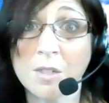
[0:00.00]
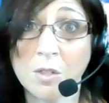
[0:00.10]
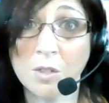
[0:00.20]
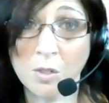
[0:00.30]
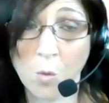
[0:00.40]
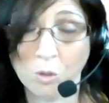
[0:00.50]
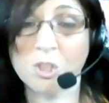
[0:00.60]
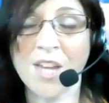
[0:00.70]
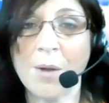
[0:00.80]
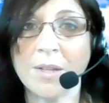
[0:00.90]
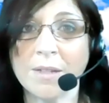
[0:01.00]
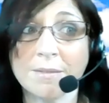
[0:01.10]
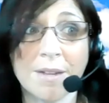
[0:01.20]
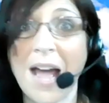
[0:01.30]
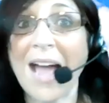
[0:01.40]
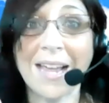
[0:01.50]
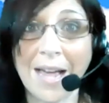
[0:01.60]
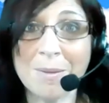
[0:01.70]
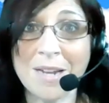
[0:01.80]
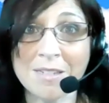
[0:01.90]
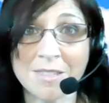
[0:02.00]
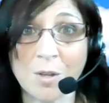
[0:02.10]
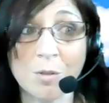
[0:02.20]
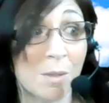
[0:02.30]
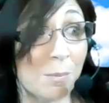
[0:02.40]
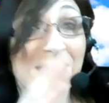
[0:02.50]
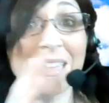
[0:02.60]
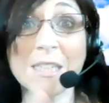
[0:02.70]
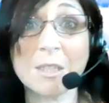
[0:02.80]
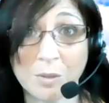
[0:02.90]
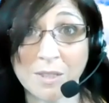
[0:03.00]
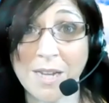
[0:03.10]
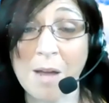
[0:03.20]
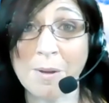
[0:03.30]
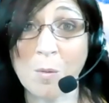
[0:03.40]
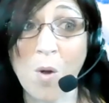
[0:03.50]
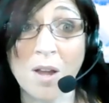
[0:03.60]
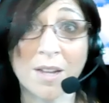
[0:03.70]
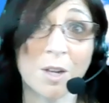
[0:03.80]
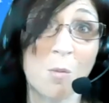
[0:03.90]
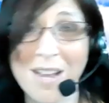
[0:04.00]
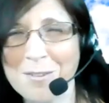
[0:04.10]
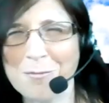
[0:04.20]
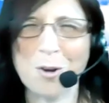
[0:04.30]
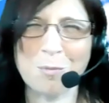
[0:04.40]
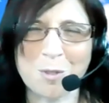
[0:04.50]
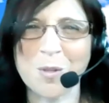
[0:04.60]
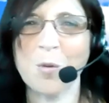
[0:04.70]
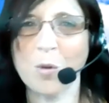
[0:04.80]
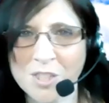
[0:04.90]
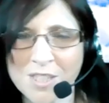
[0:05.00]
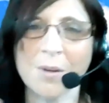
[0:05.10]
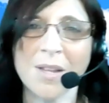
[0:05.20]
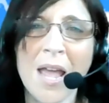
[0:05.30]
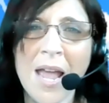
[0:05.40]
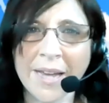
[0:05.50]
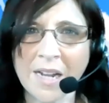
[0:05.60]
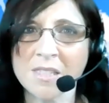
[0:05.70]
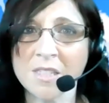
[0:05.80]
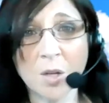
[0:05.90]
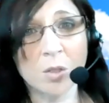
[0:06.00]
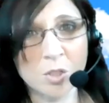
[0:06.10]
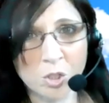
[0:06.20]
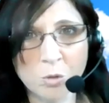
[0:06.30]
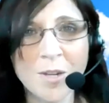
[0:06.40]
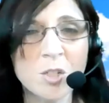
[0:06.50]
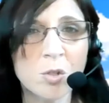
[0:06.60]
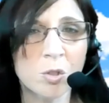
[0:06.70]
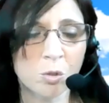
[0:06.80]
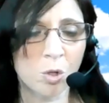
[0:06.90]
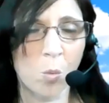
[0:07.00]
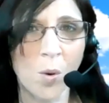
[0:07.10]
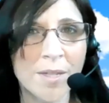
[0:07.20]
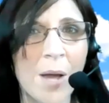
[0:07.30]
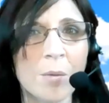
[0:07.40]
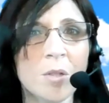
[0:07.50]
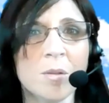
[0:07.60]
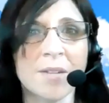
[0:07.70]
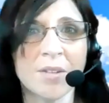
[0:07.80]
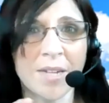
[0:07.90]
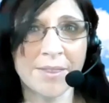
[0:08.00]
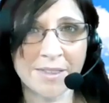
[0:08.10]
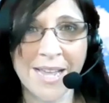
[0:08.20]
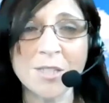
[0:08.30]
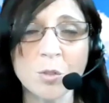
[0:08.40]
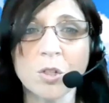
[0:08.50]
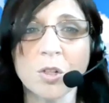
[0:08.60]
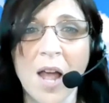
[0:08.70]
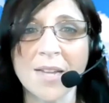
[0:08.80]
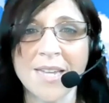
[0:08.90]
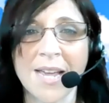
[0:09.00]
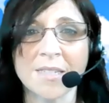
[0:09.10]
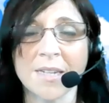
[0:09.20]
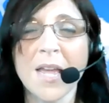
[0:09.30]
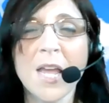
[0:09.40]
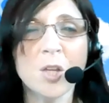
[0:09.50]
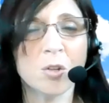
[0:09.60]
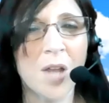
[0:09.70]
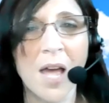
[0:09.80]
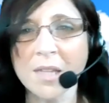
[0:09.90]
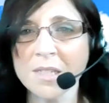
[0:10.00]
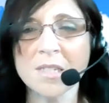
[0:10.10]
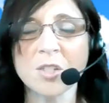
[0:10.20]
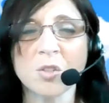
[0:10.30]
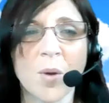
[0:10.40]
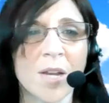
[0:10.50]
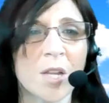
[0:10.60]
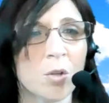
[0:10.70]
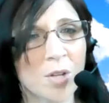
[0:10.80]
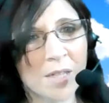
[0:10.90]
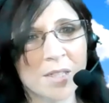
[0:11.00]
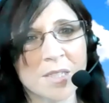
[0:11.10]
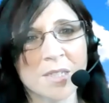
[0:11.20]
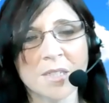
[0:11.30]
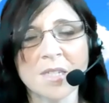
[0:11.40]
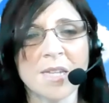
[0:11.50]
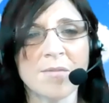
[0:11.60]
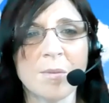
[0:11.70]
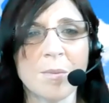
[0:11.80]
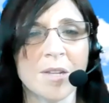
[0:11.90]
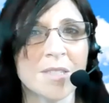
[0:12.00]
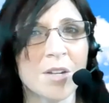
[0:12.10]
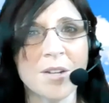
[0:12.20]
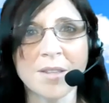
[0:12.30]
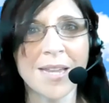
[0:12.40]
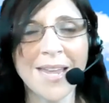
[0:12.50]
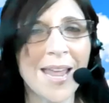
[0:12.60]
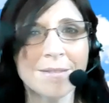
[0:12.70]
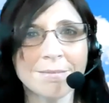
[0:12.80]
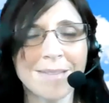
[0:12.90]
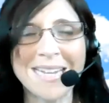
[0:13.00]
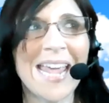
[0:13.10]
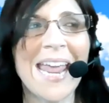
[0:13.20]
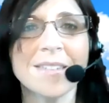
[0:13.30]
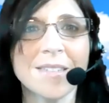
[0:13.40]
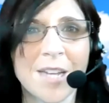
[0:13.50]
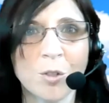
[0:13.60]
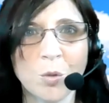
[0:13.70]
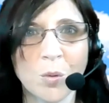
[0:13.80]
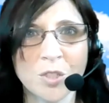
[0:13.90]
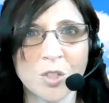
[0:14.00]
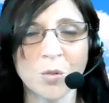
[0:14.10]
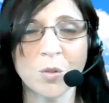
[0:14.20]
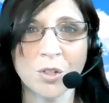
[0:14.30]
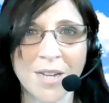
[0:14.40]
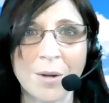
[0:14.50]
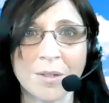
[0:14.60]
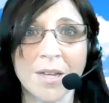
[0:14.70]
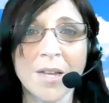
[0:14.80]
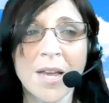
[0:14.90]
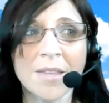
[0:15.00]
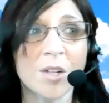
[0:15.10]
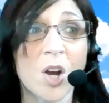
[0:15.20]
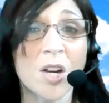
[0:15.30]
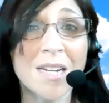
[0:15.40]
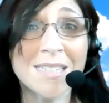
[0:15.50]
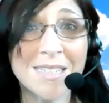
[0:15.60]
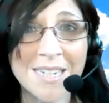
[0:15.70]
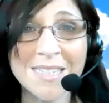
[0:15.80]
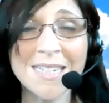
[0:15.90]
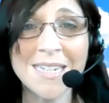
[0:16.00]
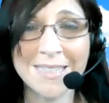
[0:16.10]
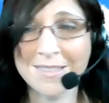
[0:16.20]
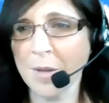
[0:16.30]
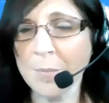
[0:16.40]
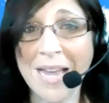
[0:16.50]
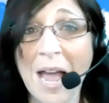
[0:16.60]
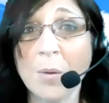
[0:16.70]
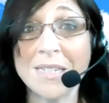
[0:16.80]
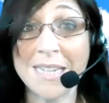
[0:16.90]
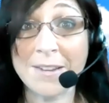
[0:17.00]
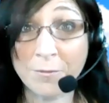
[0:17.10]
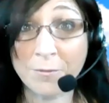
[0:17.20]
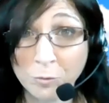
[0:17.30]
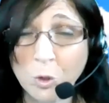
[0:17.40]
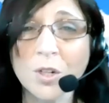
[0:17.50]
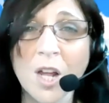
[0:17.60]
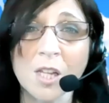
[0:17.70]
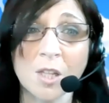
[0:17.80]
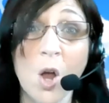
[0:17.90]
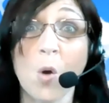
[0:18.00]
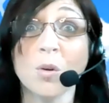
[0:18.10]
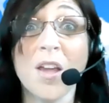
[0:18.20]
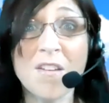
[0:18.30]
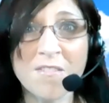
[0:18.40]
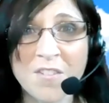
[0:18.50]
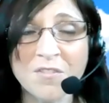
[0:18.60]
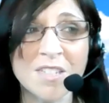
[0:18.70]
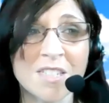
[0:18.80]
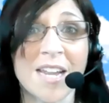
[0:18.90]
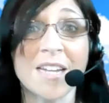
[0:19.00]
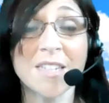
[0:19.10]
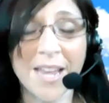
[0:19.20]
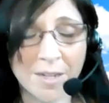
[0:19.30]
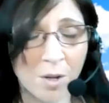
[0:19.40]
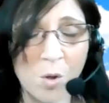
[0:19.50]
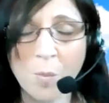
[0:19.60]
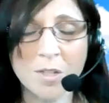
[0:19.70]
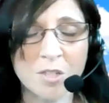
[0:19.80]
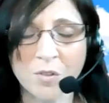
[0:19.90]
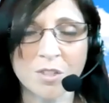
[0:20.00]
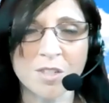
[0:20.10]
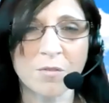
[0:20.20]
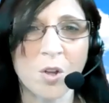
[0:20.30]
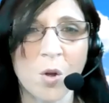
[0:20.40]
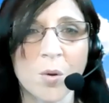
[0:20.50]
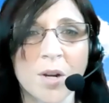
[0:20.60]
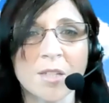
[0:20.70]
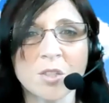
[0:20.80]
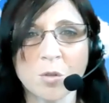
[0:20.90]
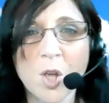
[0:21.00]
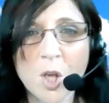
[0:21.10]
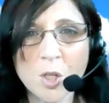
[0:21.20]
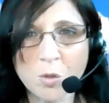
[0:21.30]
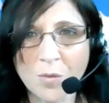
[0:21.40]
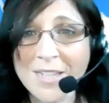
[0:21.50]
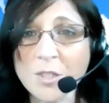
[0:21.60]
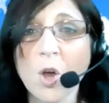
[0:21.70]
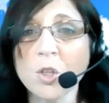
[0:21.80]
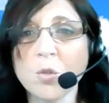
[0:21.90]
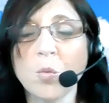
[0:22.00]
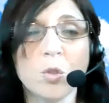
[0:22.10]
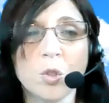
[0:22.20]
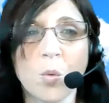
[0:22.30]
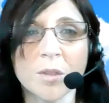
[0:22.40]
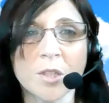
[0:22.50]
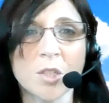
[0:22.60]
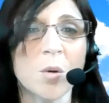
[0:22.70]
Orange County. I'm in Osceola, but literally on my walk, I go back and forth between Orange County and Osceola. So you make sure you know what county you live in and that's who you're contacting. You're not listening to the radio. You're not listening to the TV, because they can't tell you what to do in your county. There are 60 some counties in Florida alone, 50 states, and a whole bunch of other stuff going on. So that's all you want to do.